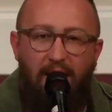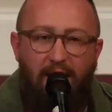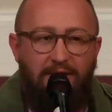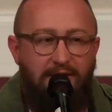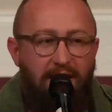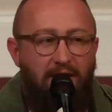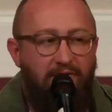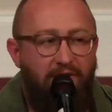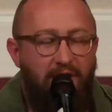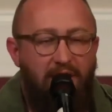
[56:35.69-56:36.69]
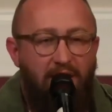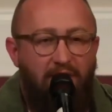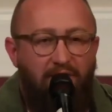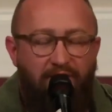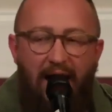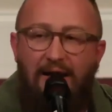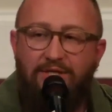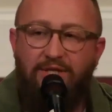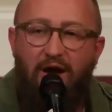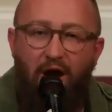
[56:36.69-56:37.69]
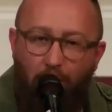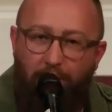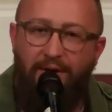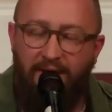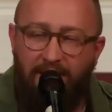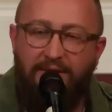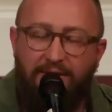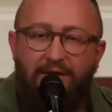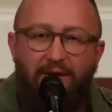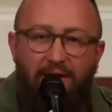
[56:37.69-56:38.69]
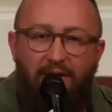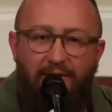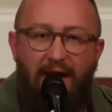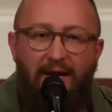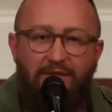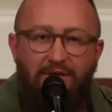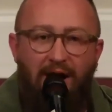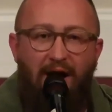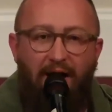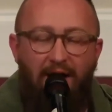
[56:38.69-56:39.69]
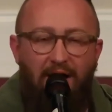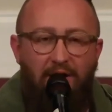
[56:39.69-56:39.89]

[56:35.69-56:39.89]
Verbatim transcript: instead of the vast openness that is God,